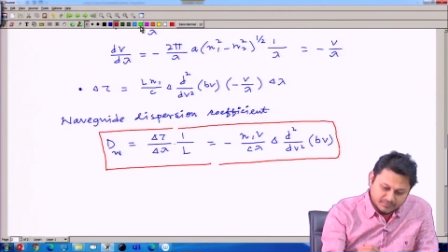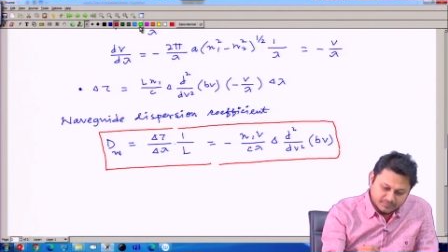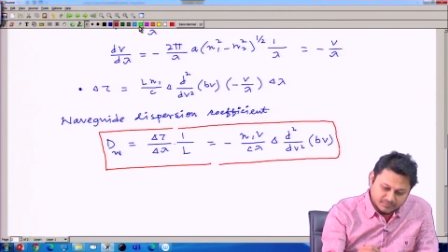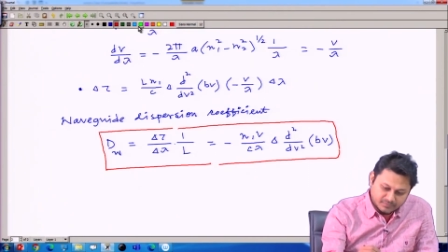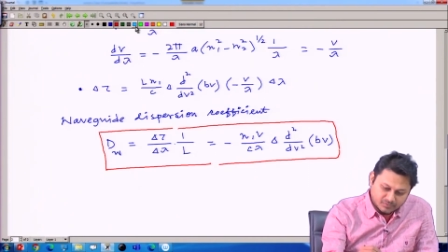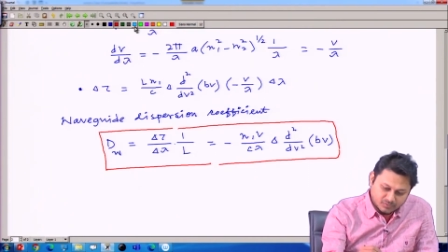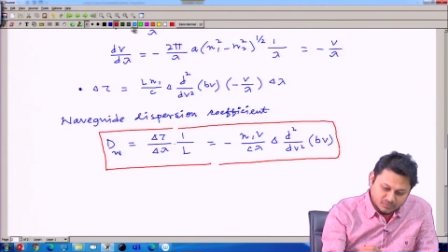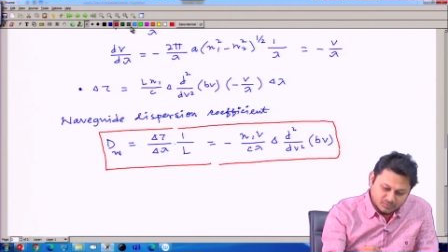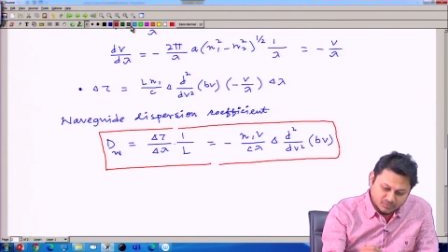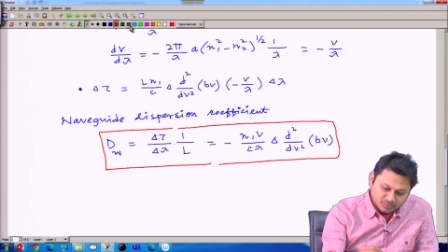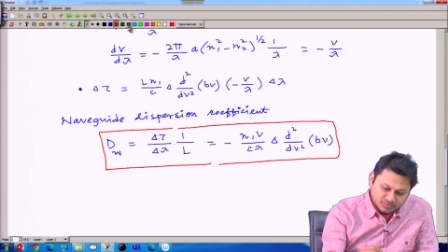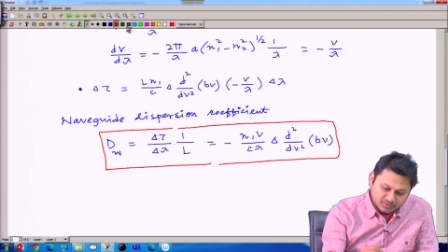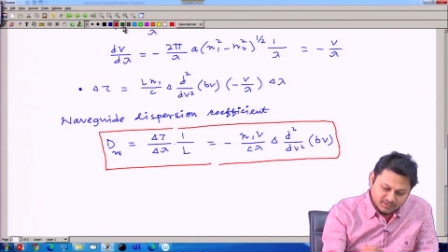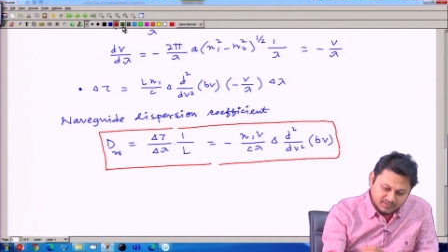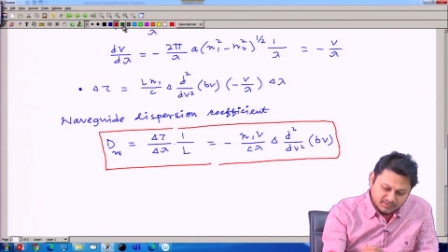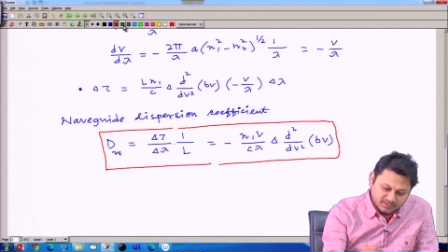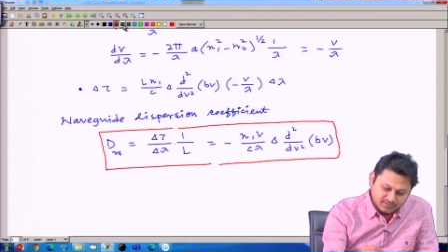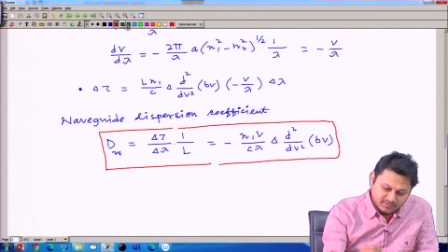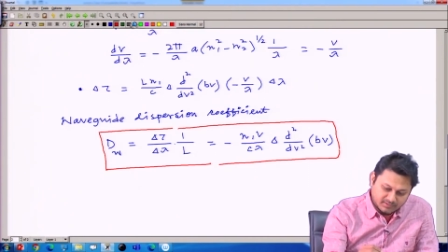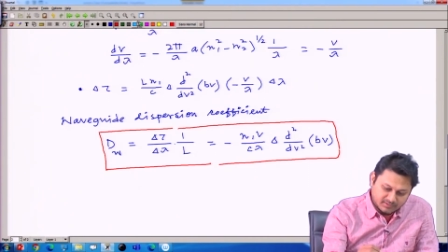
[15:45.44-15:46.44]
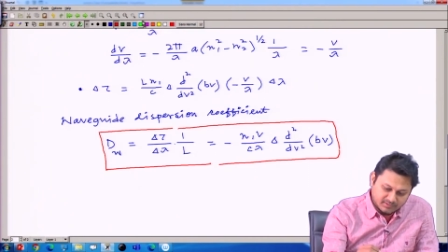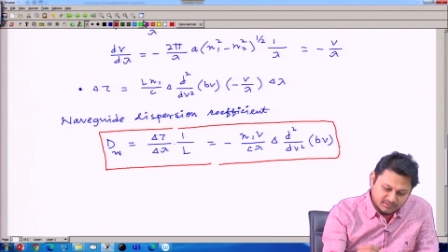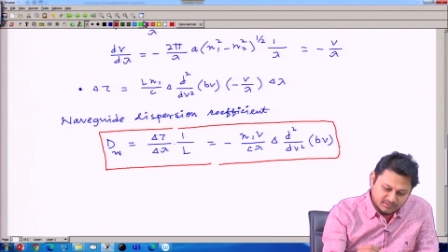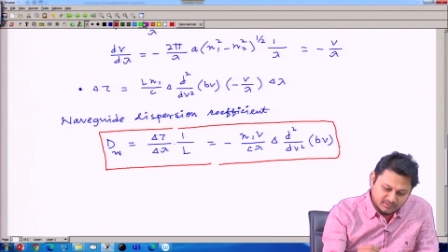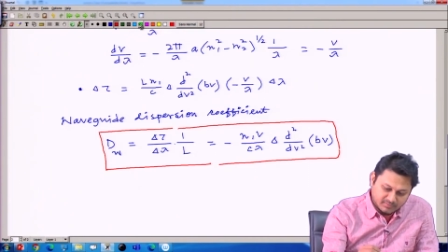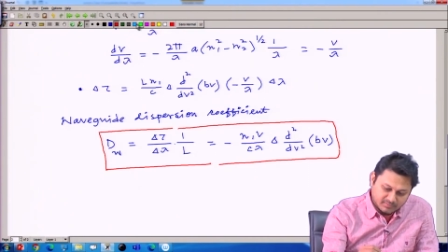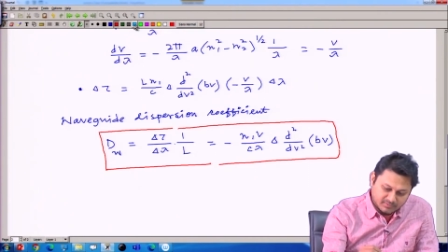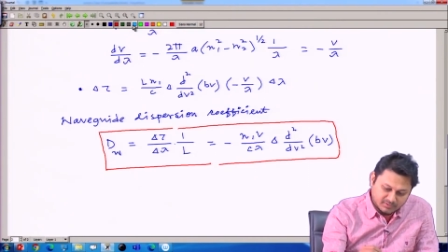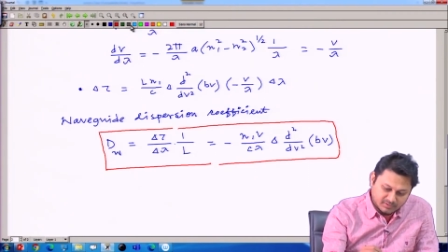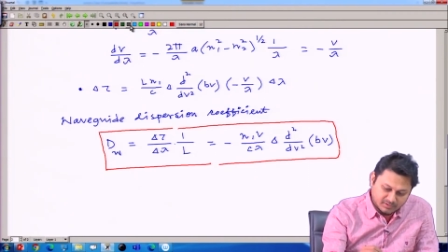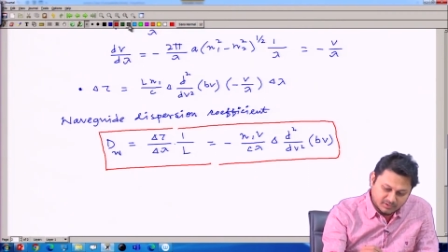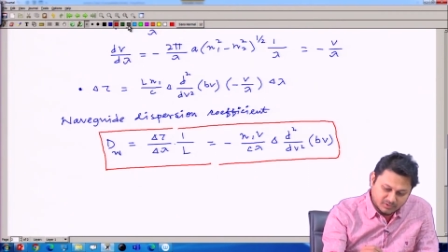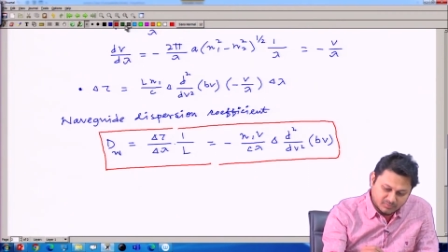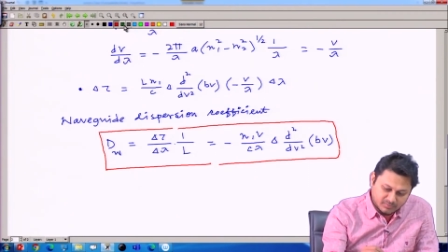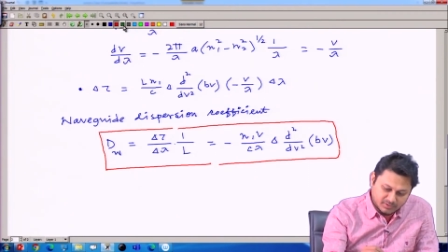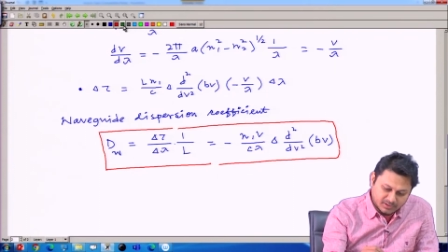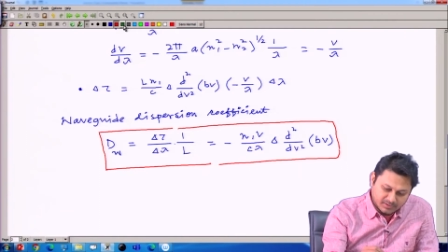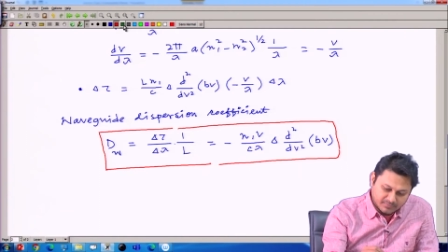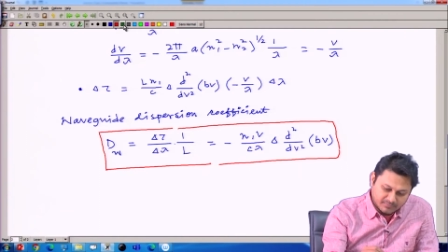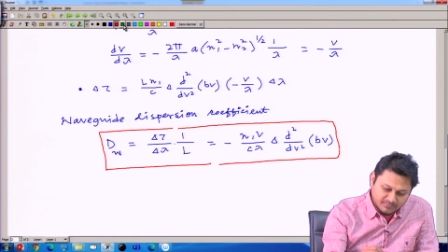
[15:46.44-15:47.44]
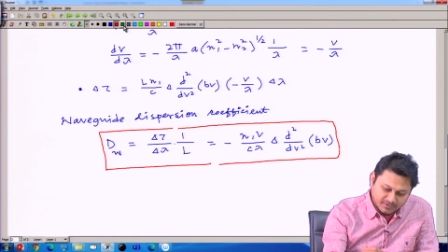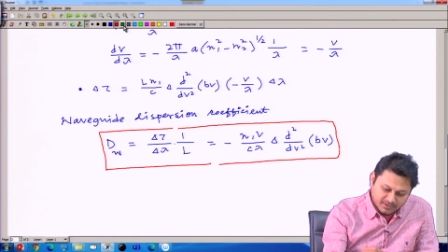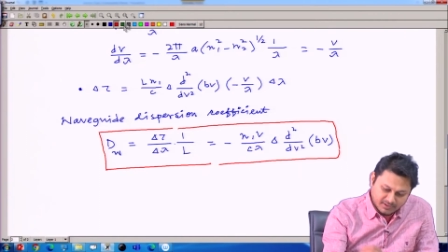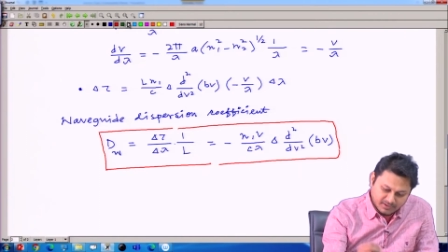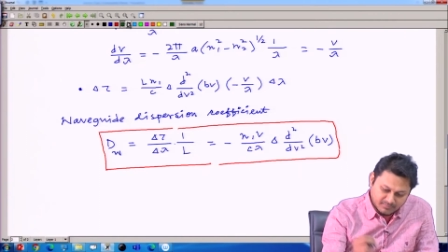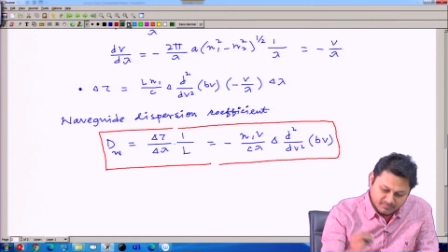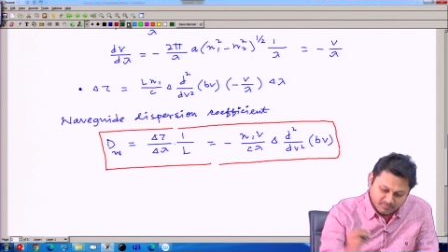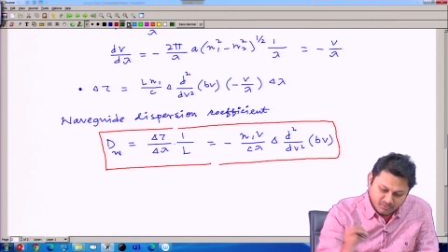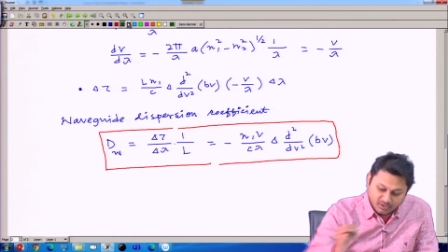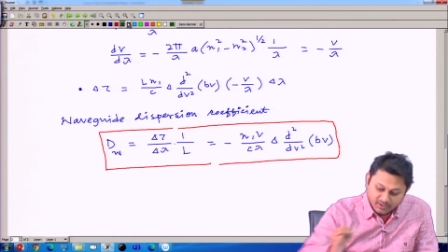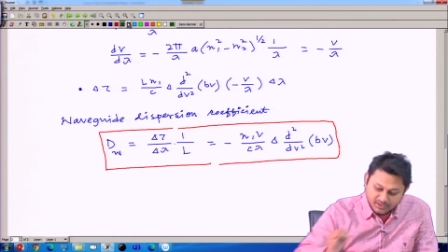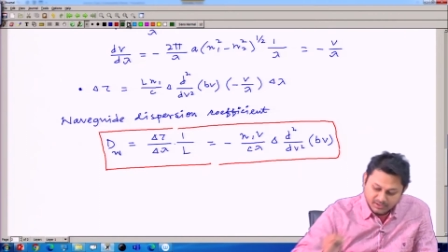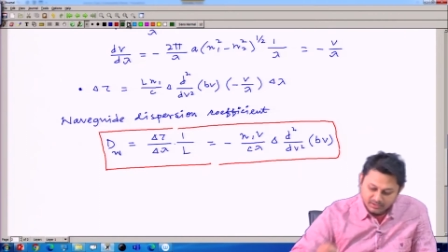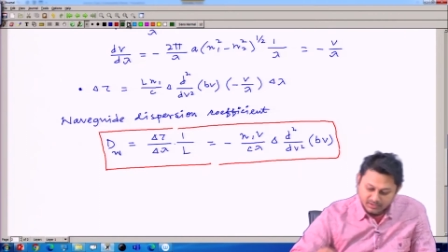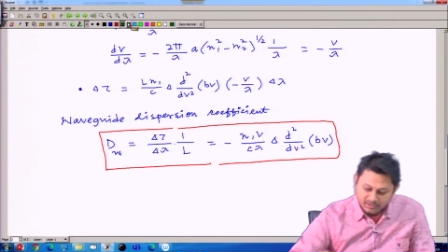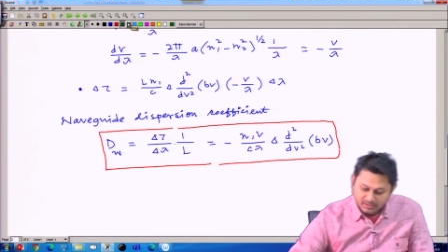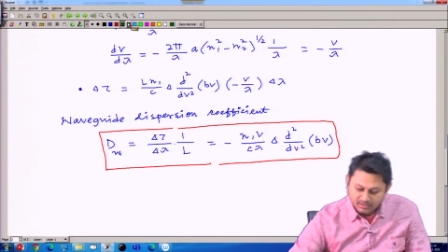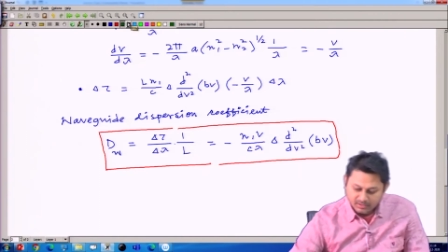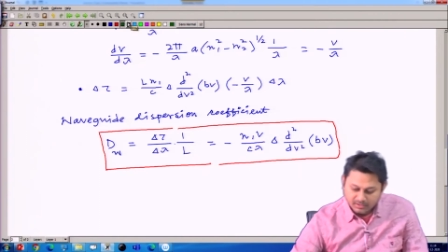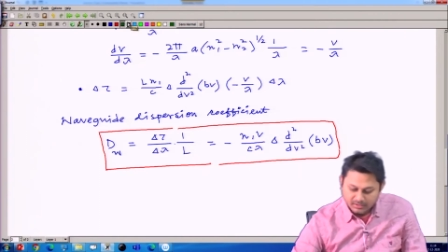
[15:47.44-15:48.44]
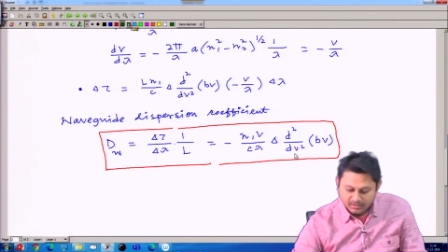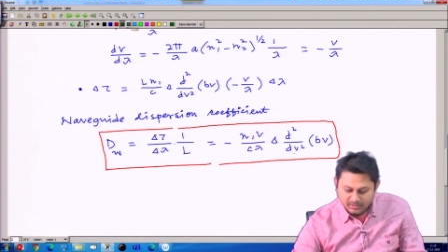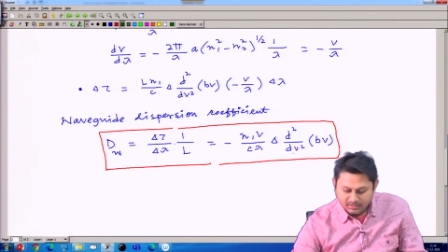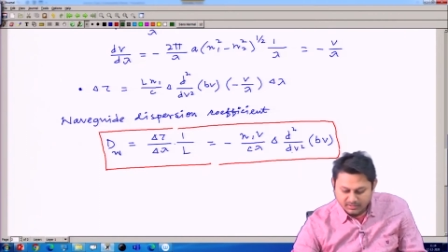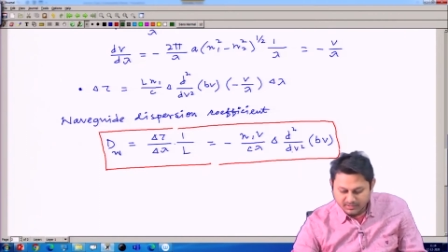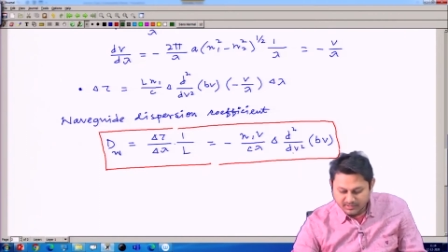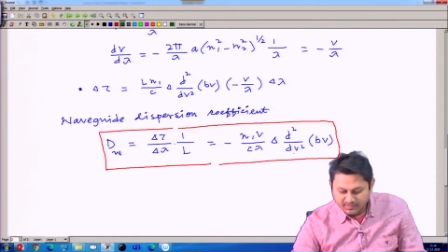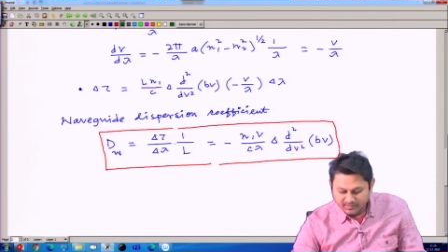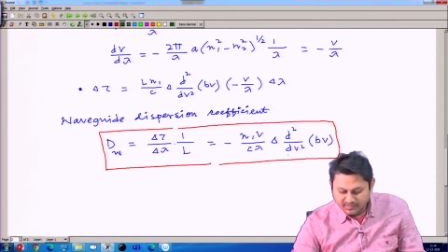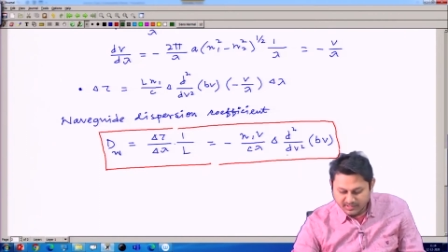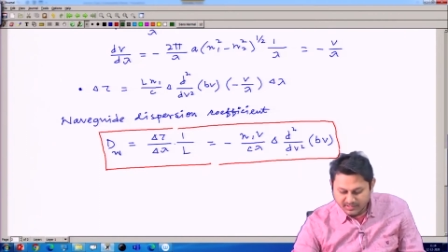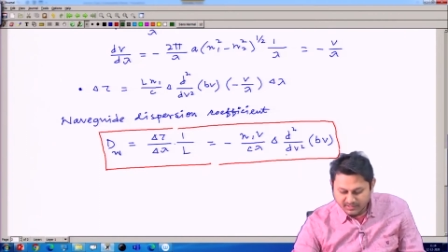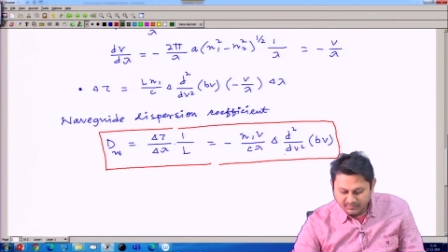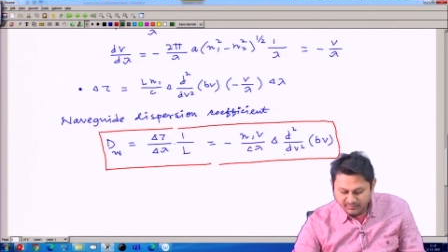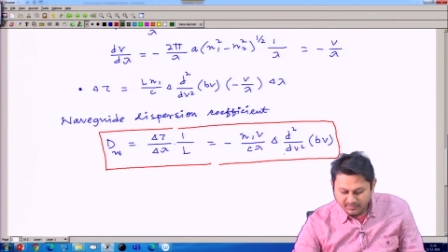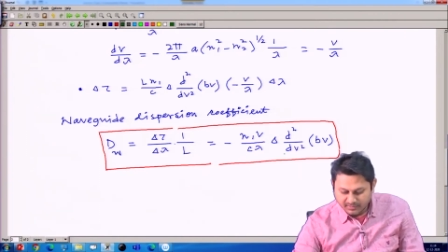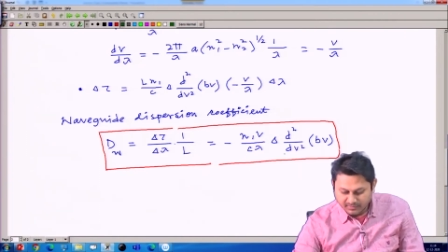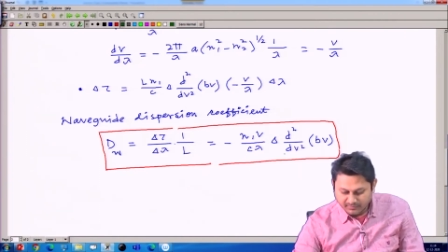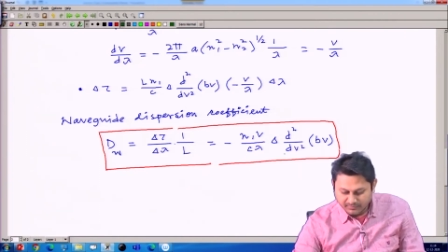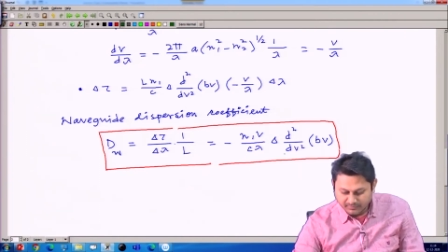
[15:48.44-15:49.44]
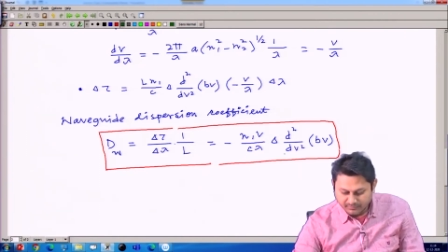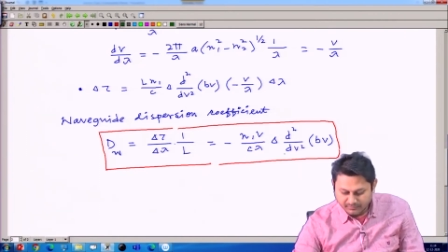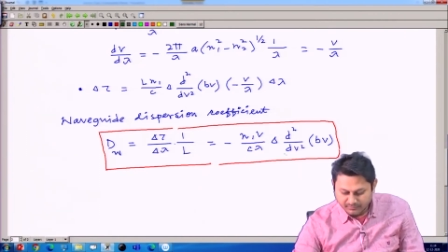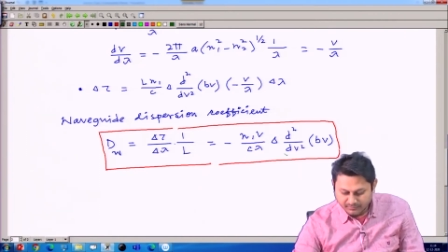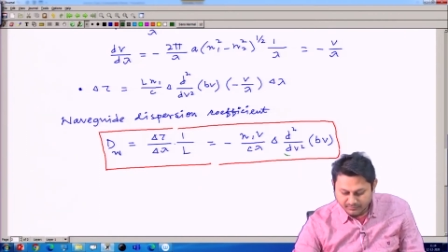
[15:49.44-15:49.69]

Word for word: So, this is now become very important this derivative.